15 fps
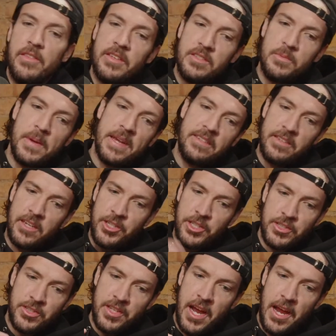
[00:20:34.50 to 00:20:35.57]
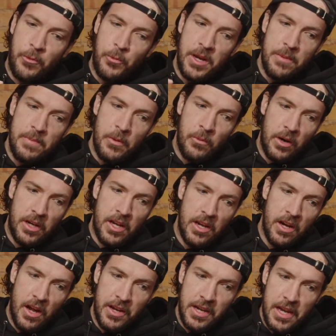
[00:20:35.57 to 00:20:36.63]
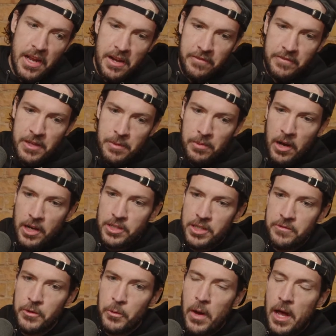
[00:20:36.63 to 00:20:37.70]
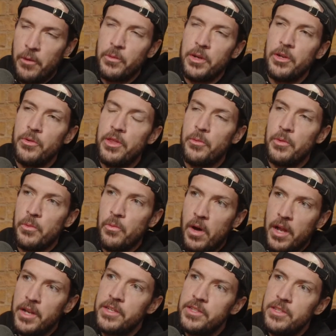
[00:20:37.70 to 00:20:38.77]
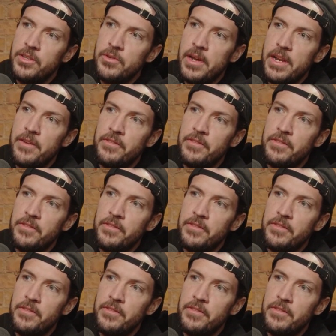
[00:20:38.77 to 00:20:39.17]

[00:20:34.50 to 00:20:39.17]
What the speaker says: the space station side, we had been working on an NFT project for a while, and we knew that we wanted to do NFTs.